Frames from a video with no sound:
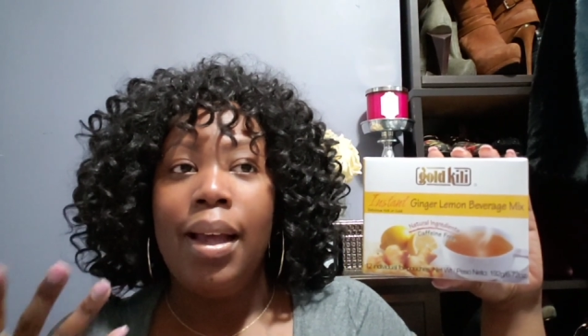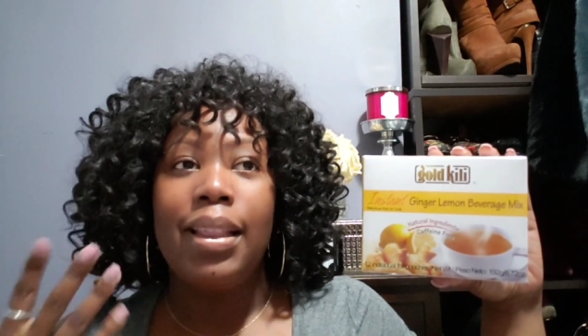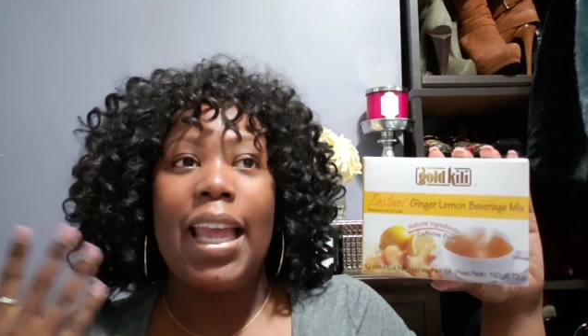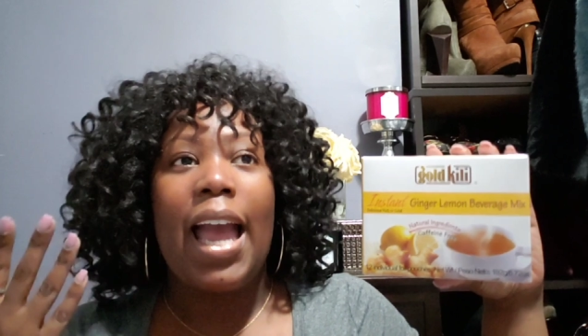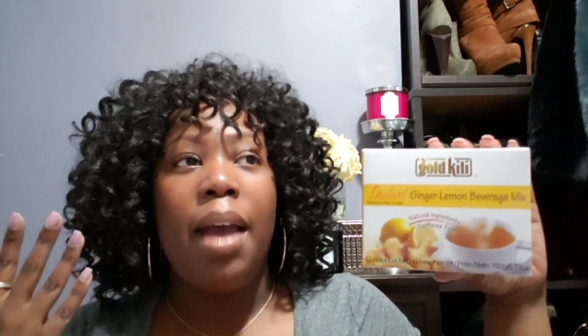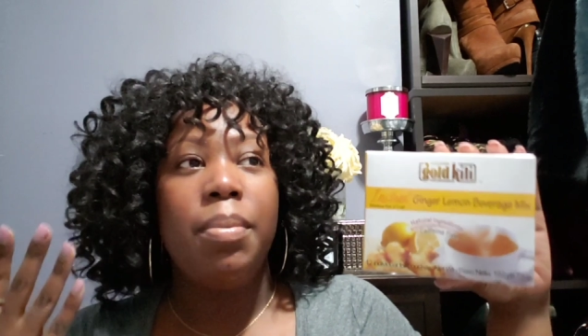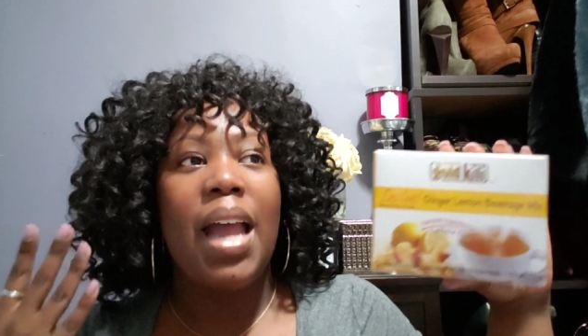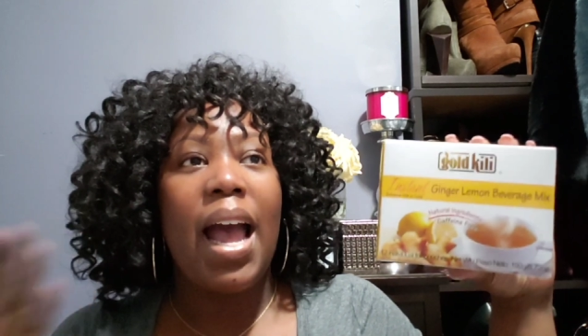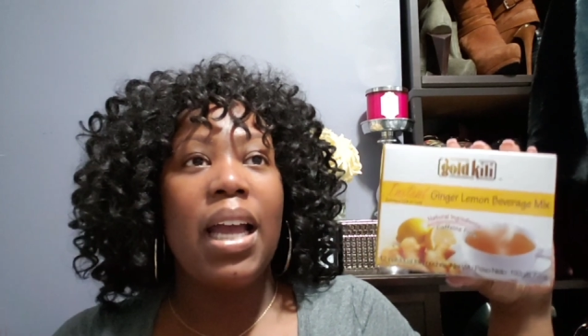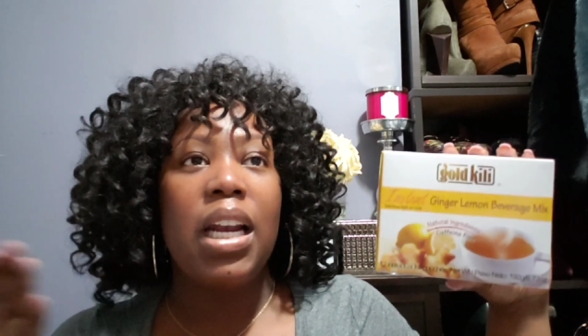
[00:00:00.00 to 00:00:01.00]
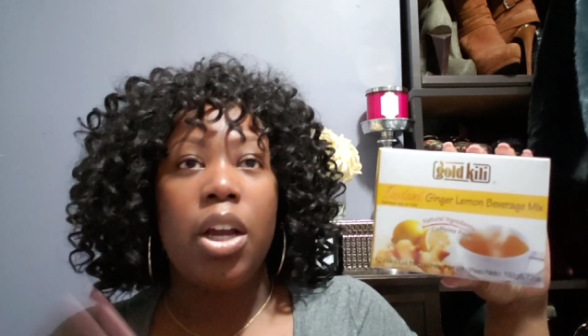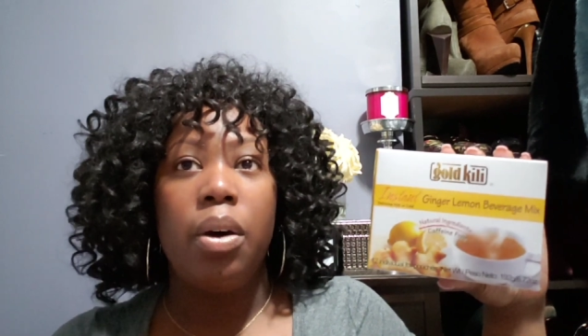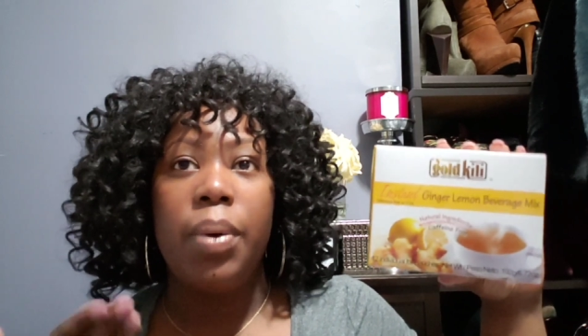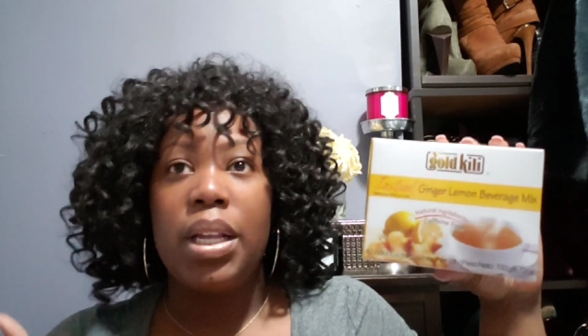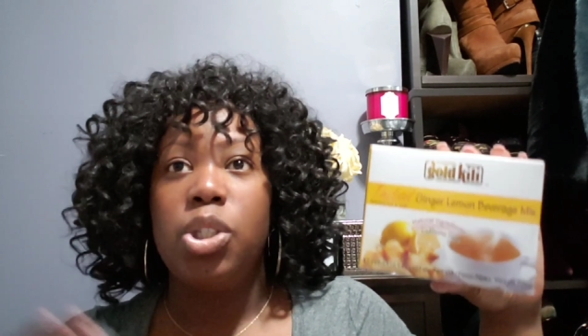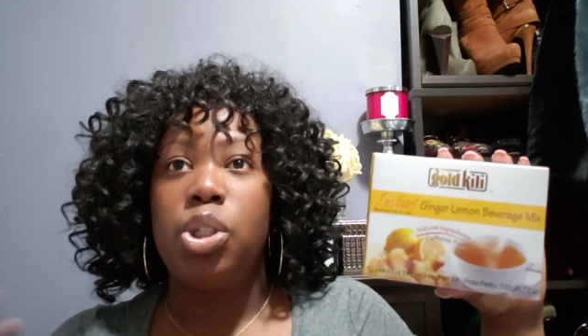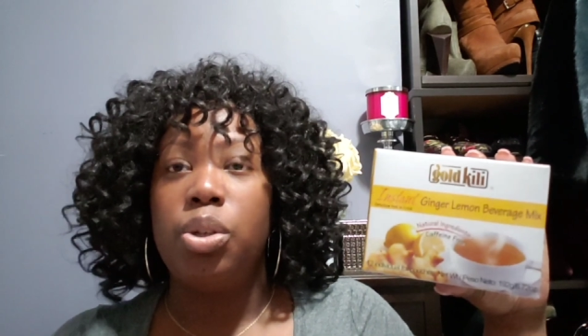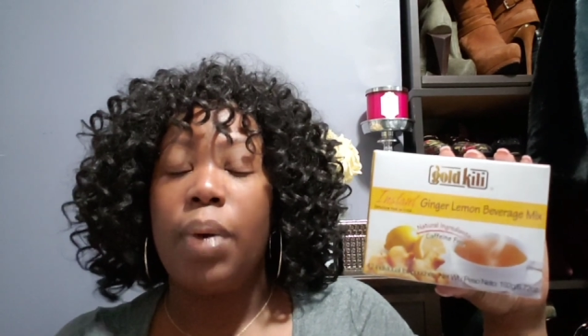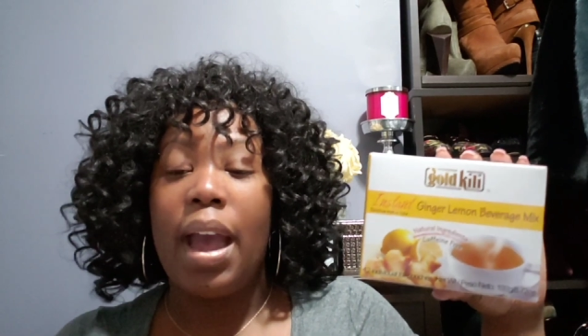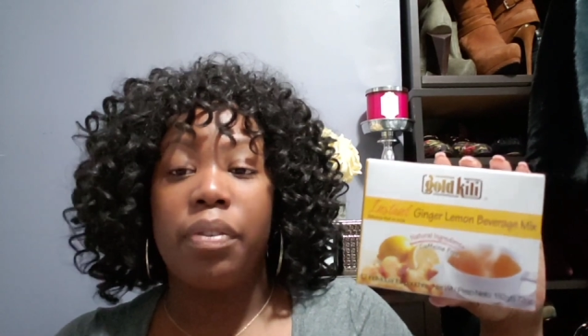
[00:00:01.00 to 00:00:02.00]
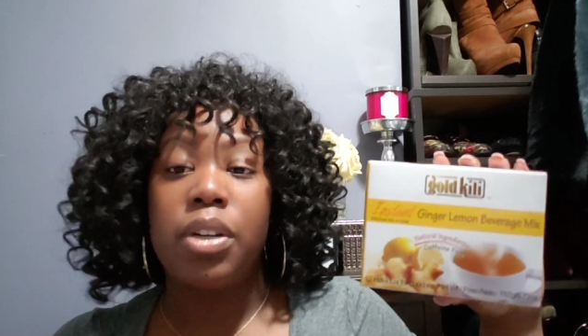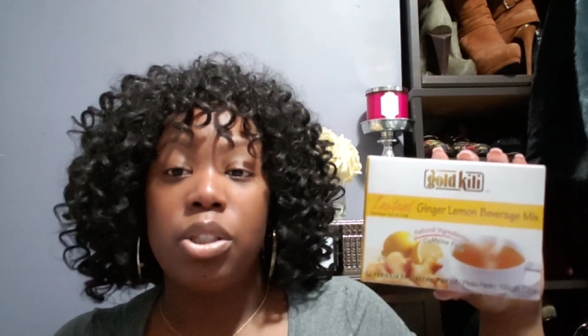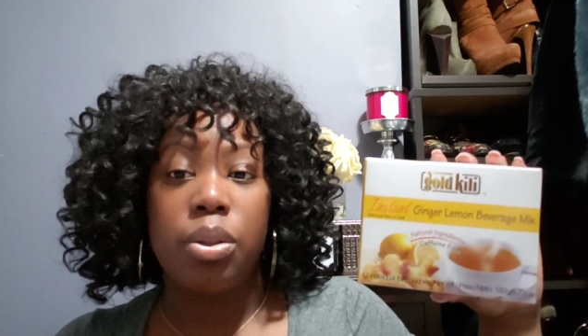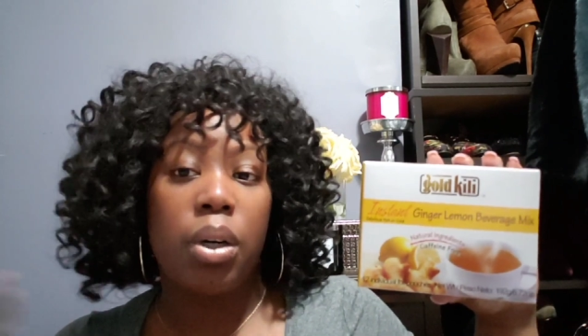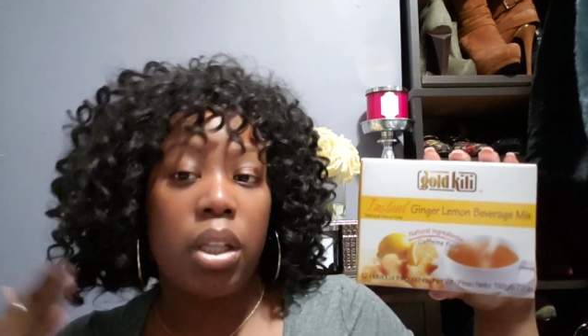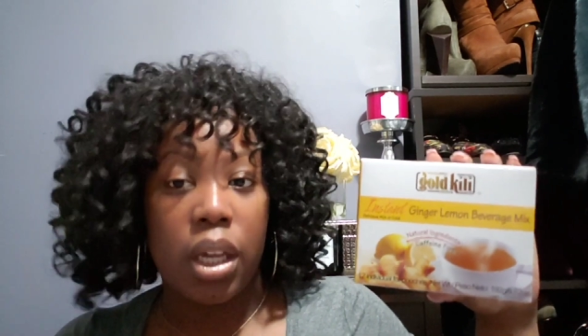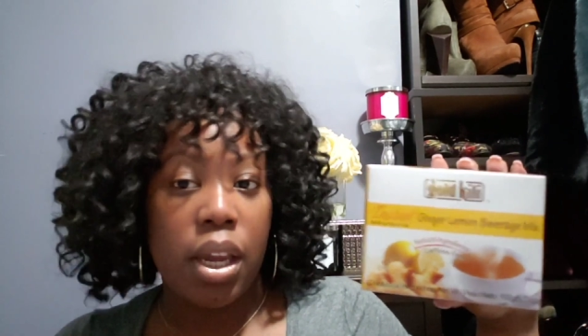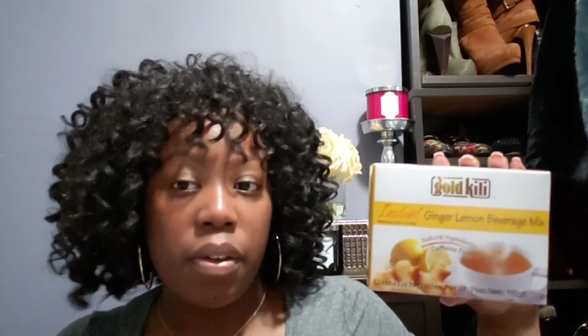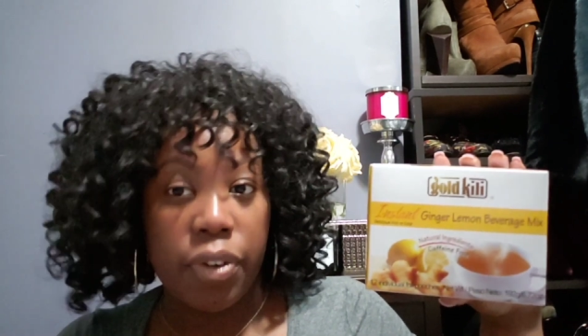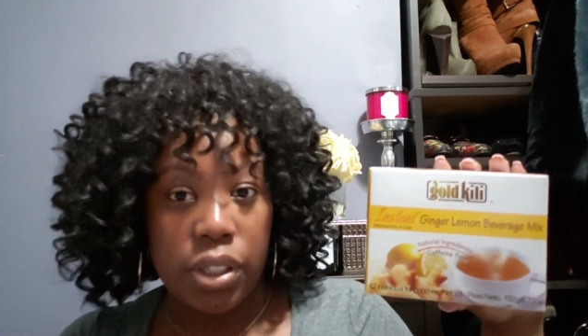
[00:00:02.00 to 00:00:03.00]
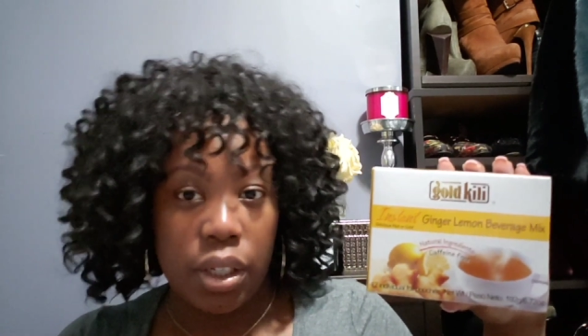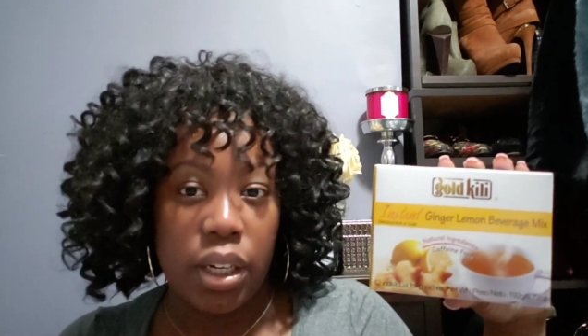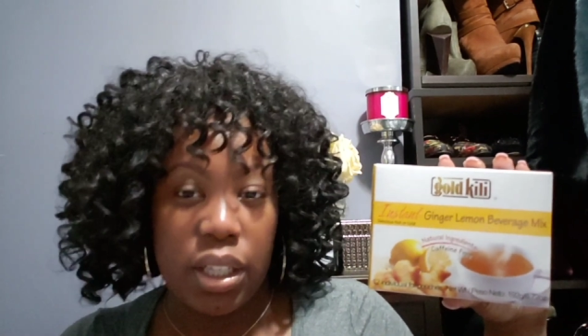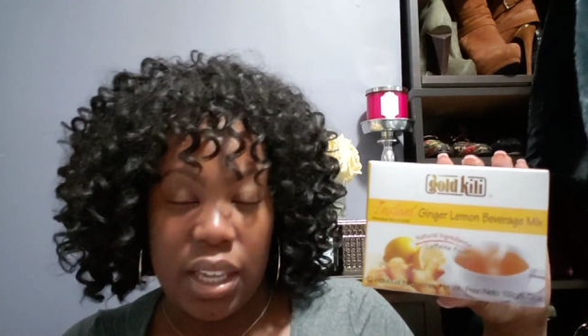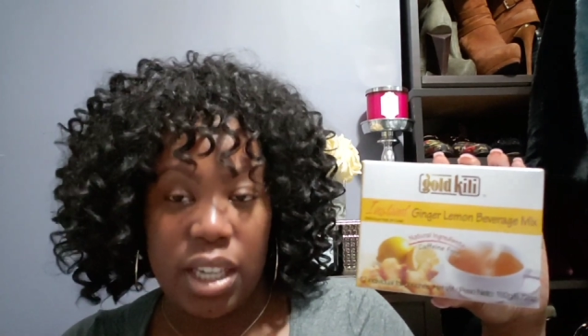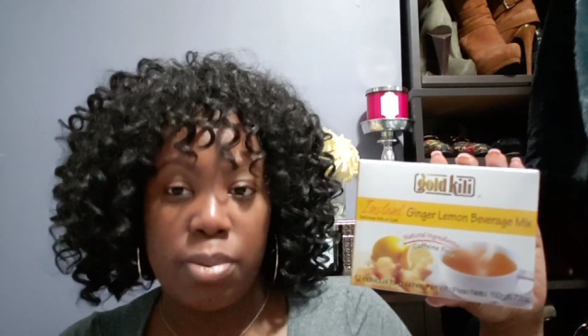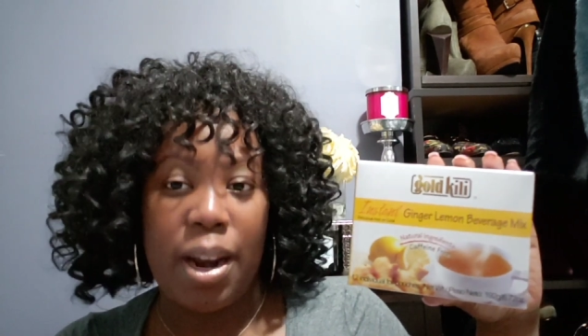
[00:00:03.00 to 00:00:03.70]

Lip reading: like, I'm not going to go into every store looking for certain things,